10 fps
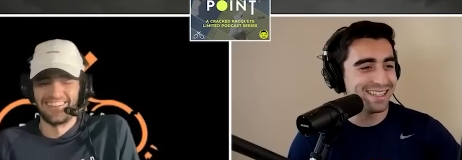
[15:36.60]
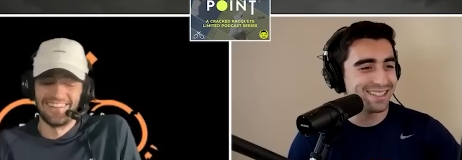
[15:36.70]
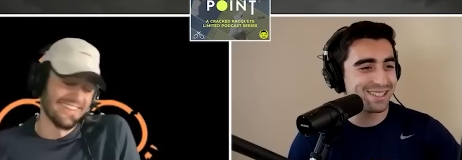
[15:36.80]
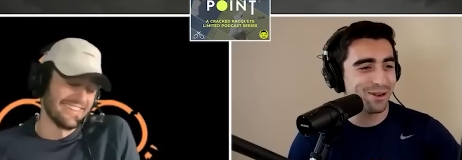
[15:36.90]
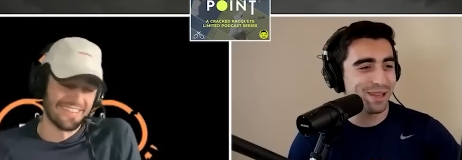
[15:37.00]
Speaker 1: yeah.
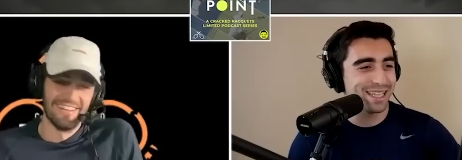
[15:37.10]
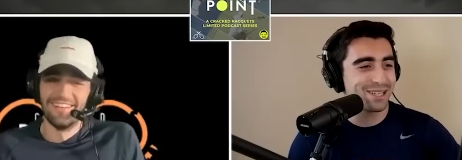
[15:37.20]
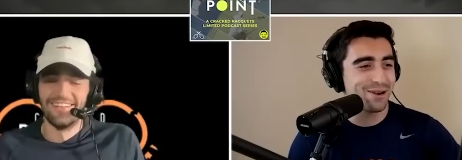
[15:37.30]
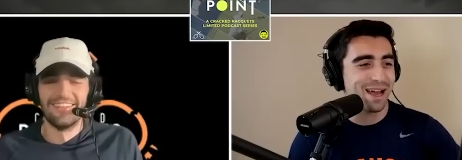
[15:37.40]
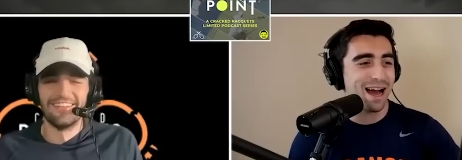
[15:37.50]
So let's
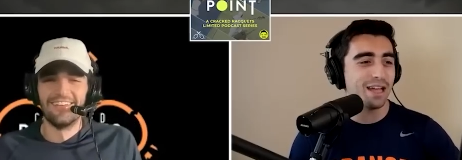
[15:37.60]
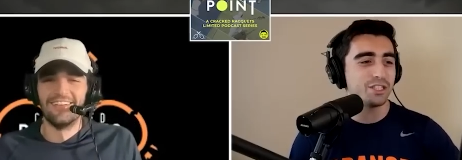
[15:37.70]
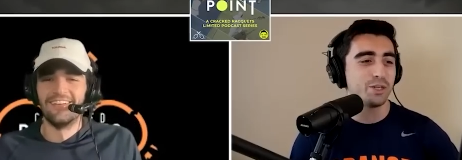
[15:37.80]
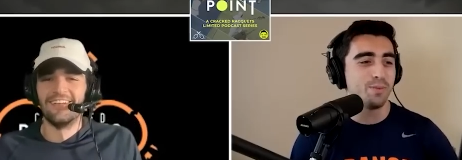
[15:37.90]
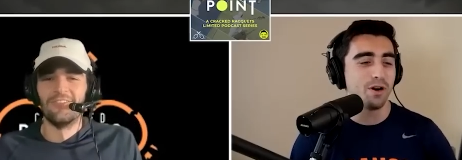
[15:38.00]
go to
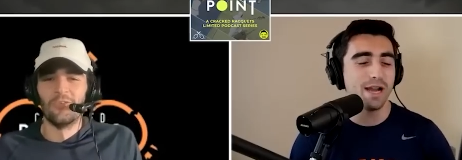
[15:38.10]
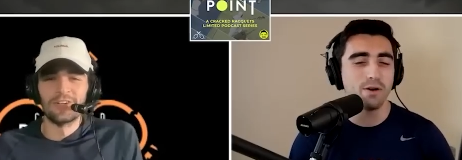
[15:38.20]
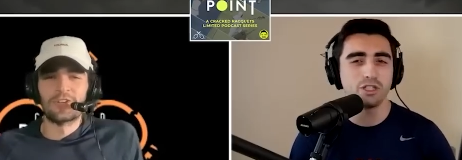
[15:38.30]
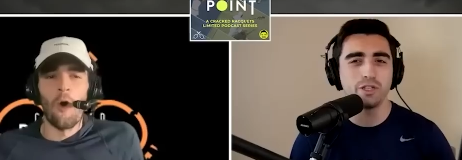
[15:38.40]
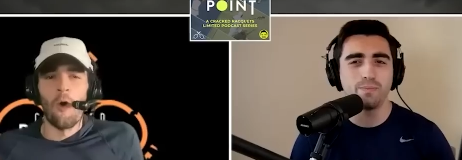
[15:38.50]
Ons
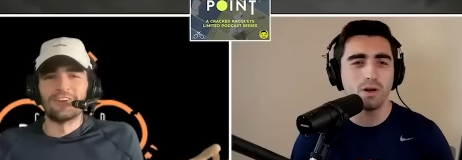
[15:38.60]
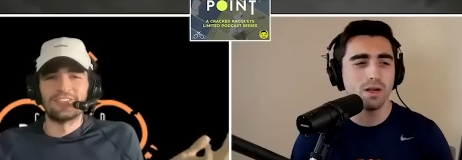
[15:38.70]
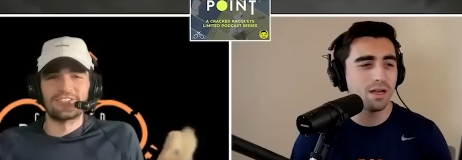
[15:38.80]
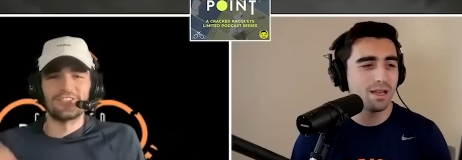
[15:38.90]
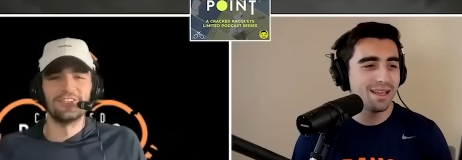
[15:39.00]
Where's now.
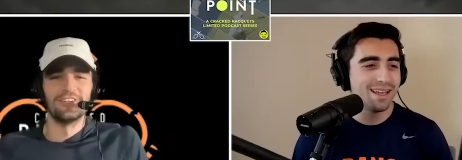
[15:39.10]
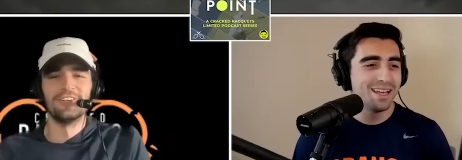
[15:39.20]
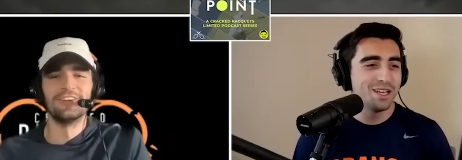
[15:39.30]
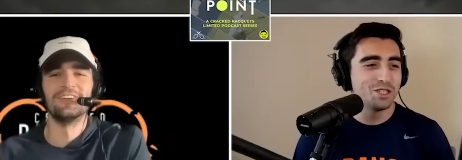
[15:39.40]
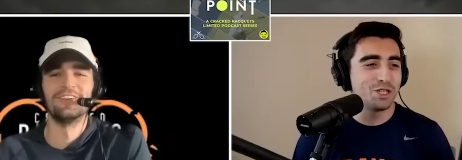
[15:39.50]
horse?
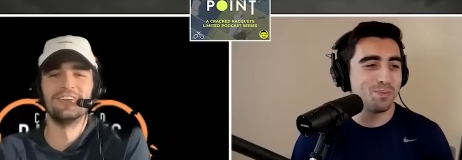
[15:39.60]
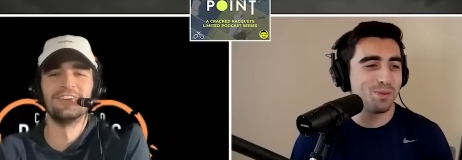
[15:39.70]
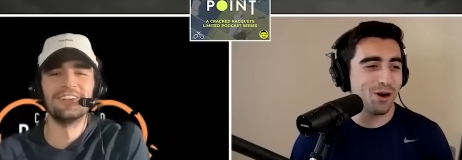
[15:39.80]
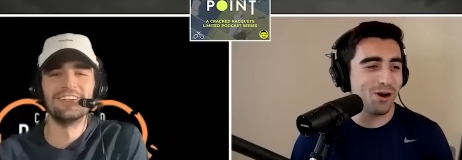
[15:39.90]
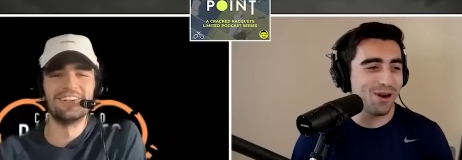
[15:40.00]

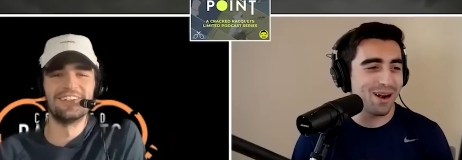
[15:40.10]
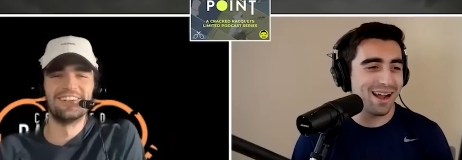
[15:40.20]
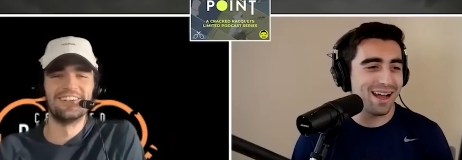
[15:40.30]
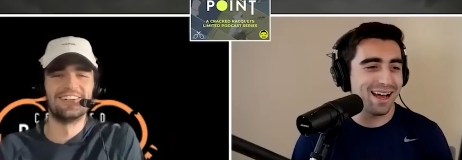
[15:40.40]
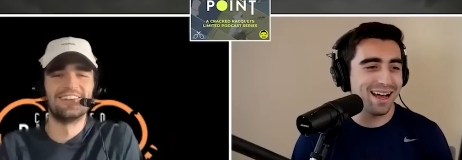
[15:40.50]

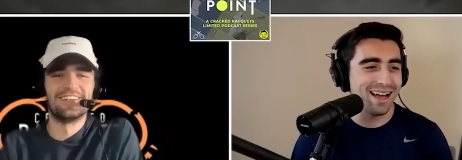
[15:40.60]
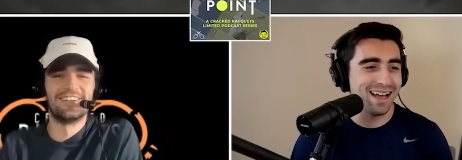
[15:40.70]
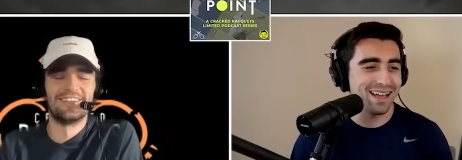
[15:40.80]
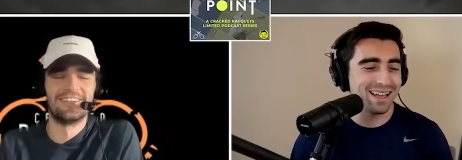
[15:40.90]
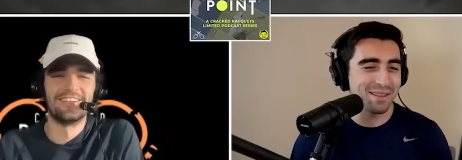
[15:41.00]
Jabeur, uh,
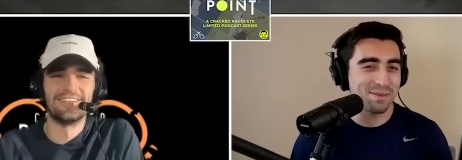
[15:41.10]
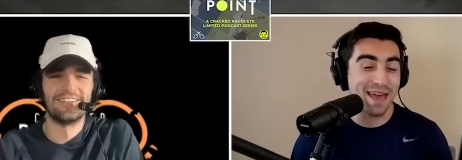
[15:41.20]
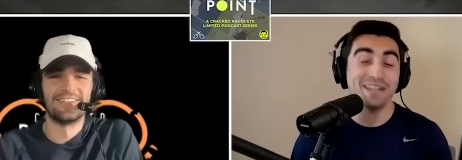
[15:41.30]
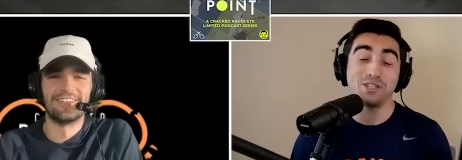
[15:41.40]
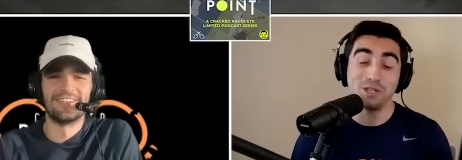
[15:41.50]

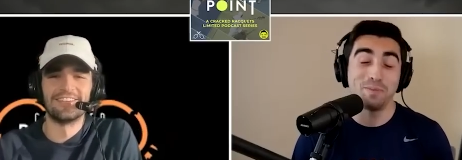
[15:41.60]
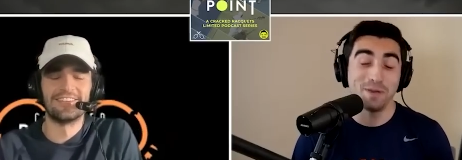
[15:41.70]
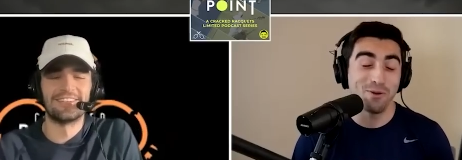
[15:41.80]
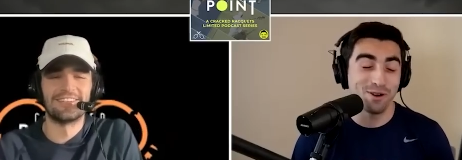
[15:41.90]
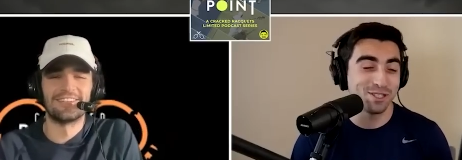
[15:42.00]
that should be
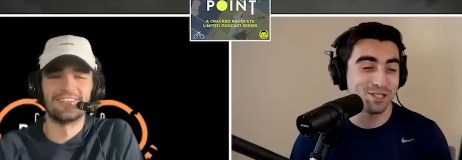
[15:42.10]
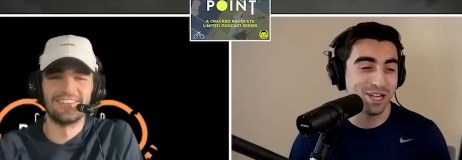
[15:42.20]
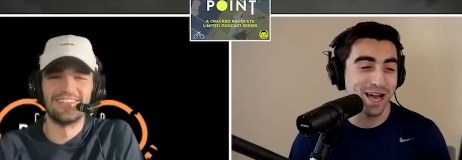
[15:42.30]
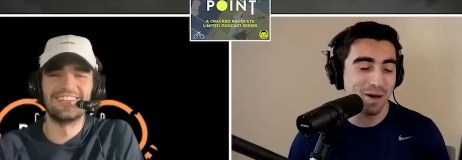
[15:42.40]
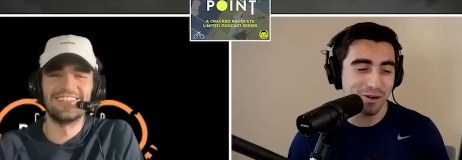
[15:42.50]
horse's
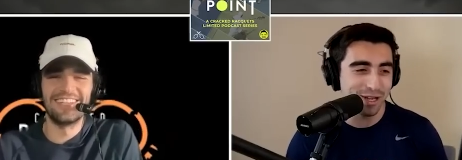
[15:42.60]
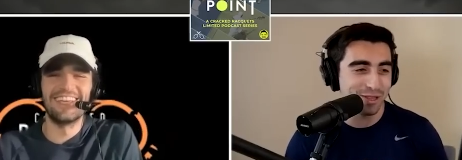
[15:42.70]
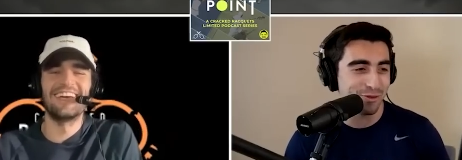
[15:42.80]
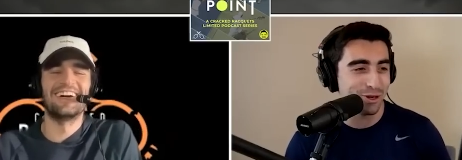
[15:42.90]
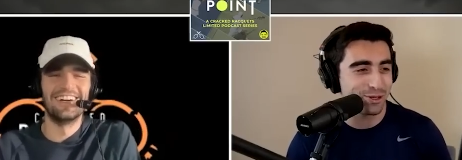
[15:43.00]
job. I'll read
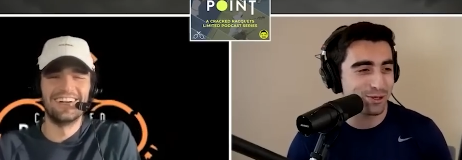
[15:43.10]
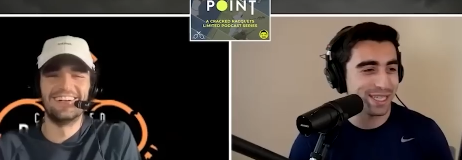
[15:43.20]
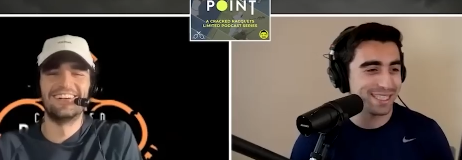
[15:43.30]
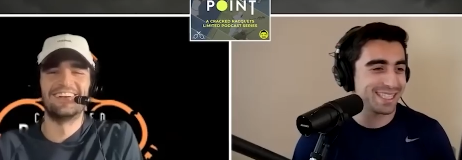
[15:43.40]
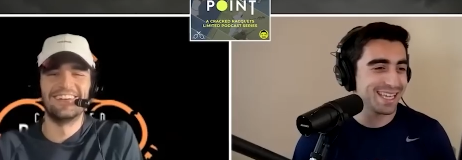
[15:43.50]
through your
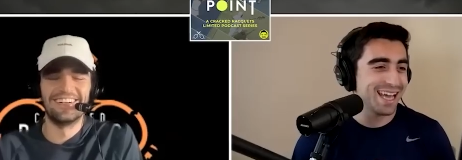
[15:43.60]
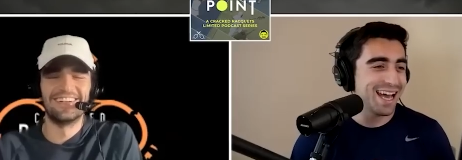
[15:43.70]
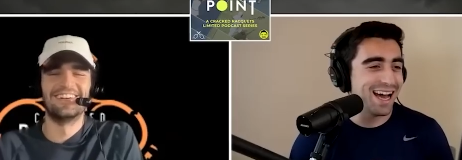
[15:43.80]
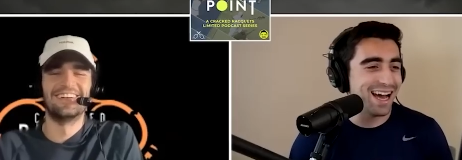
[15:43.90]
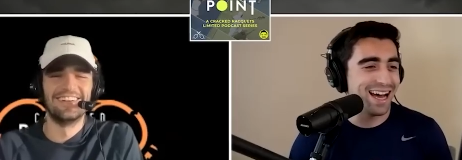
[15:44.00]
tweets.
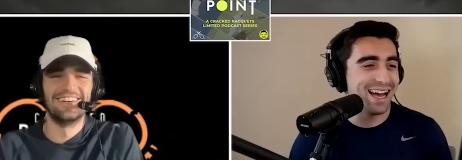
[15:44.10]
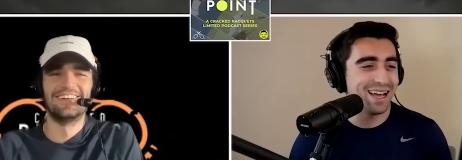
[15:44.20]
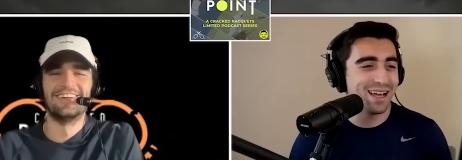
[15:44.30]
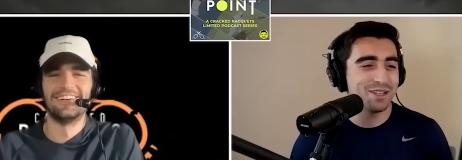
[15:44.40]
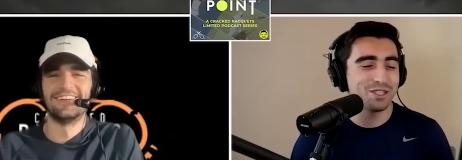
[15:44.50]
Uh,
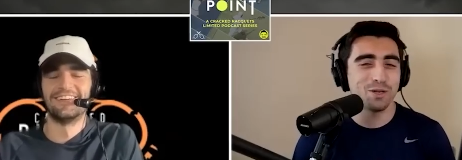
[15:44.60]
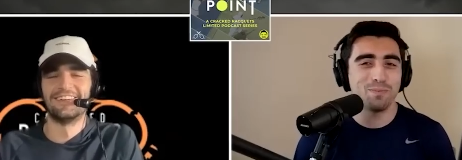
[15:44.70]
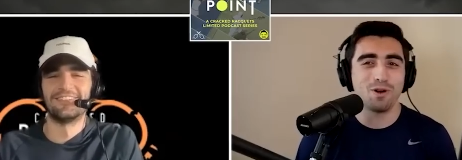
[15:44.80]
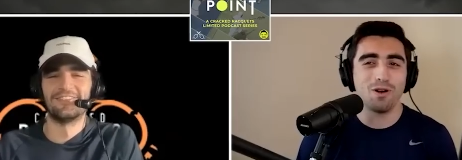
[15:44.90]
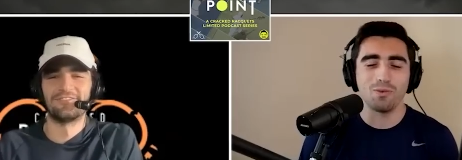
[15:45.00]

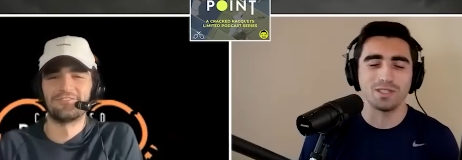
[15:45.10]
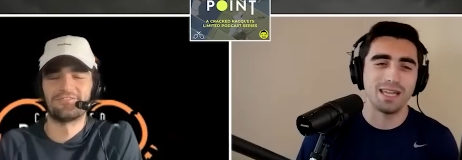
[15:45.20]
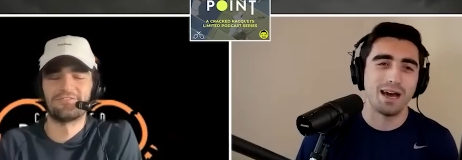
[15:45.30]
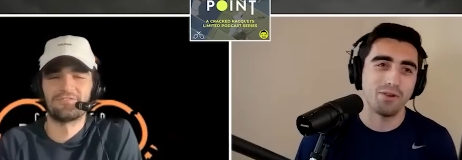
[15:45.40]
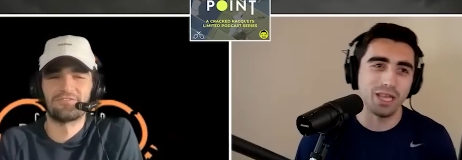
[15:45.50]
was
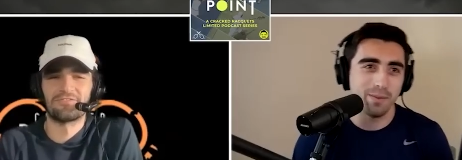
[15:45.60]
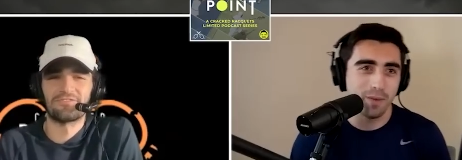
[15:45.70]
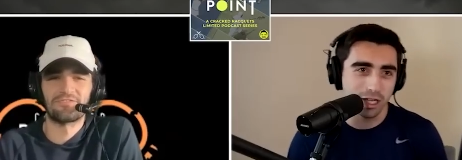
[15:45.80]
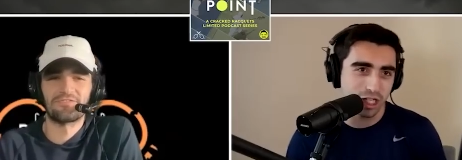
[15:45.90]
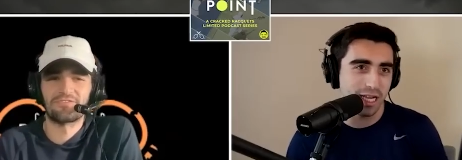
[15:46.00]
not really
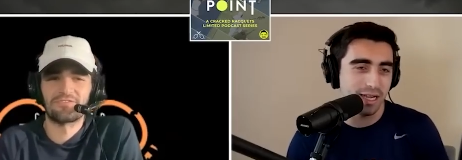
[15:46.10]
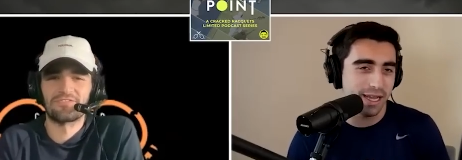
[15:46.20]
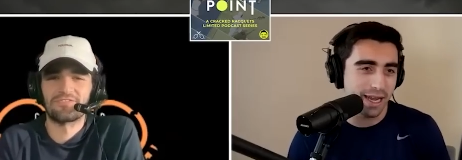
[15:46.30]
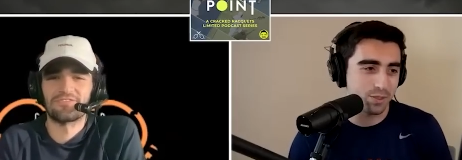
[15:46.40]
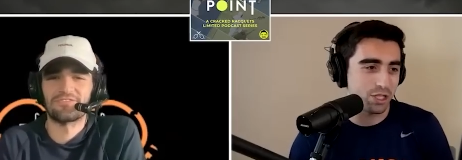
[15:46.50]
much in
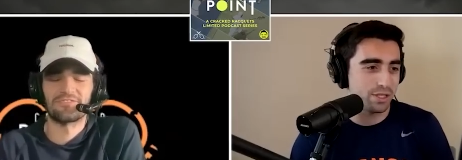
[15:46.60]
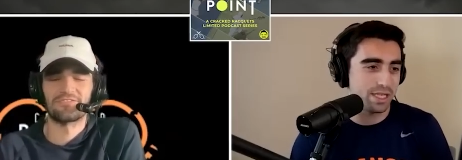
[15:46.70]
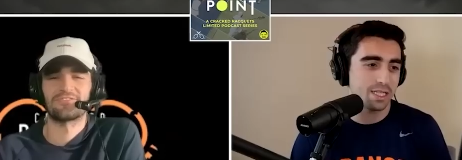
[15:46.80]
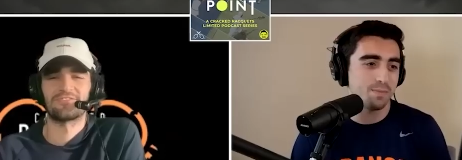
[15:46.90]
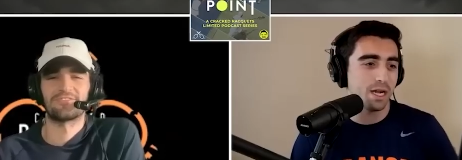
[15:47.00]
in episode
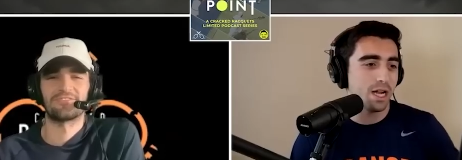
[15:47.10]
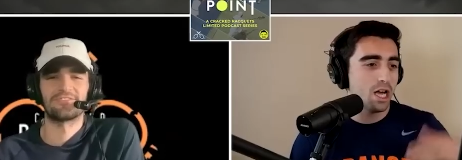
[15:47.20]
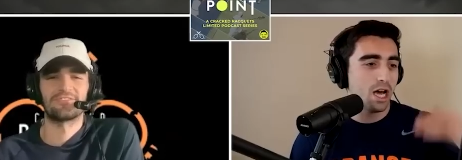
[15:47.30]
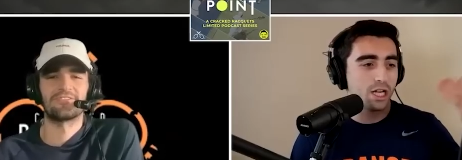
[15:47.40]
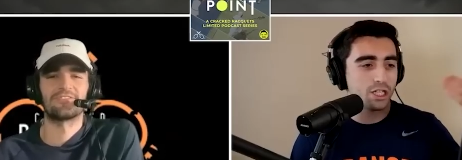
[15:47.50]
six, but
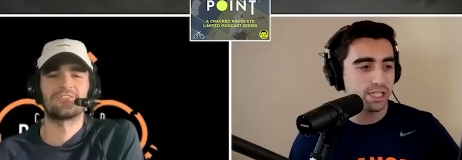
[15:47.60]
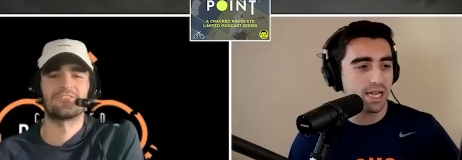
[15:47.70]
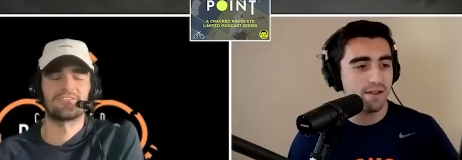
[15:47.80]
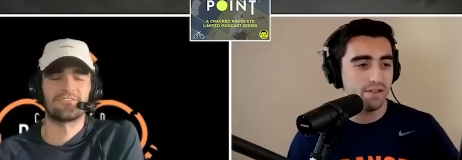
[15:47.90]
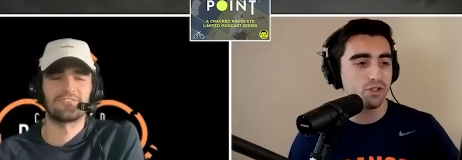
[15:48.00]
uh, she's
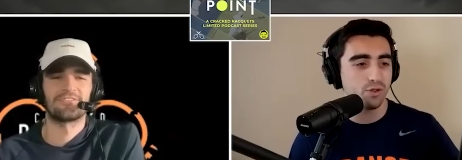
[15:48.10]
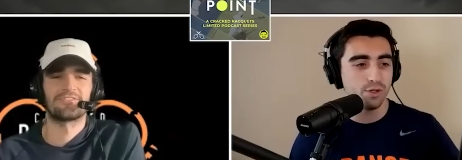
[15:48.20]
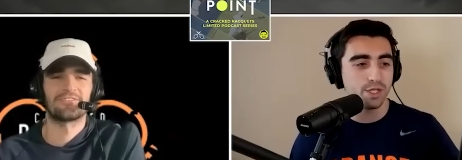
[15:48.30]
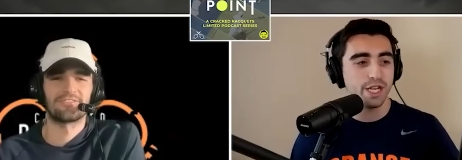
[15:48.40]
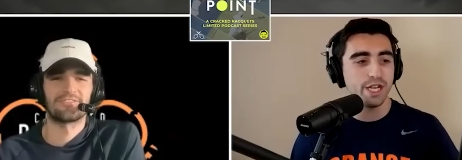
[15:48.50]
kind of
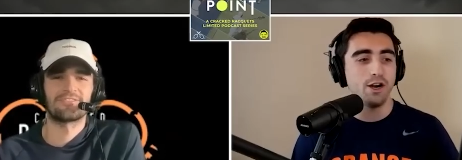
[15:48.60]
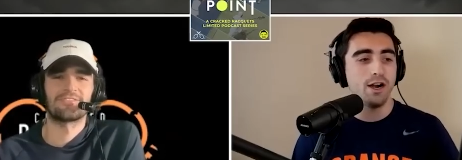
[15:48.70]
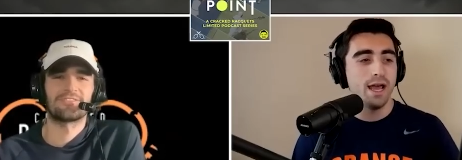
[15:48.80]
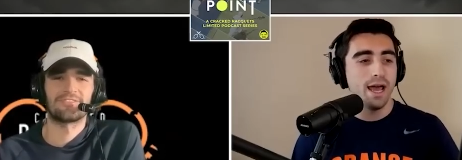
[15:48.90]
introduced here.